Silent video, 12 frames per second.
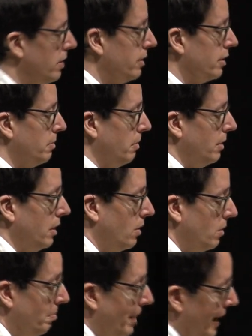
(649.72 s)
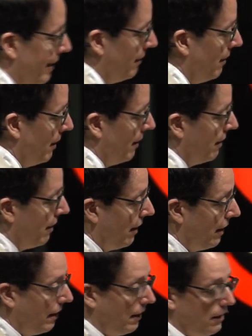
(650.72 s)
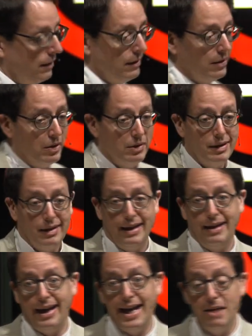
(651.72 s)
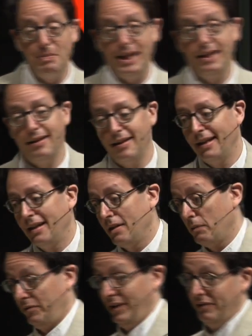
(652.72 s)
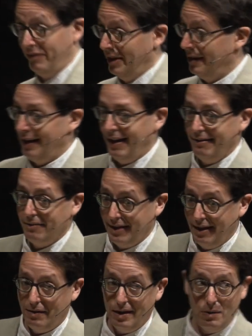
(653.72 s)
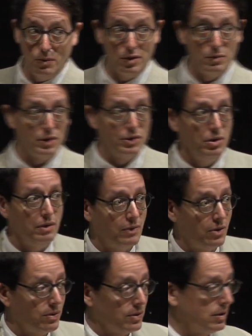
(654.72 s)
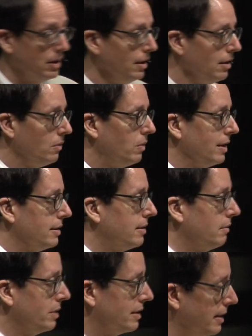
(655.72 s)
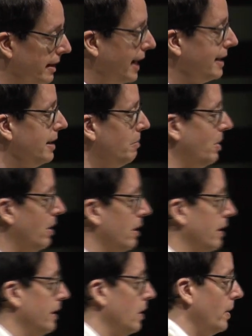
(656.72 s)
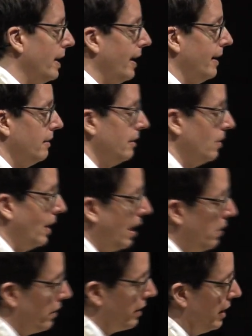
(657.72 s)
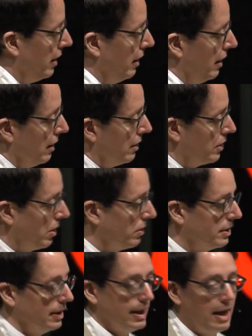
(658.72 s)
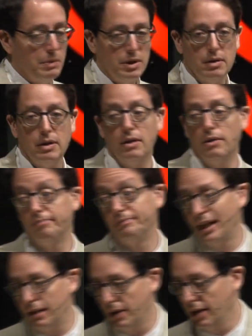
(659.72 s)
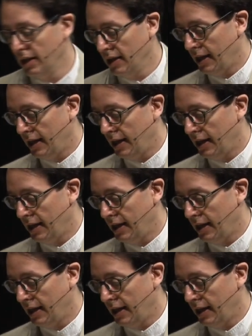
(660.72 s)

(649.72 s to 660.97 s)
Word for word: Churchill's, you know, main, uh, you know, enemy in, in, in, World War II, of course, was, was the Nazi Party, you know, and, and, you know, how were they chosen? I mean, you know, anyway.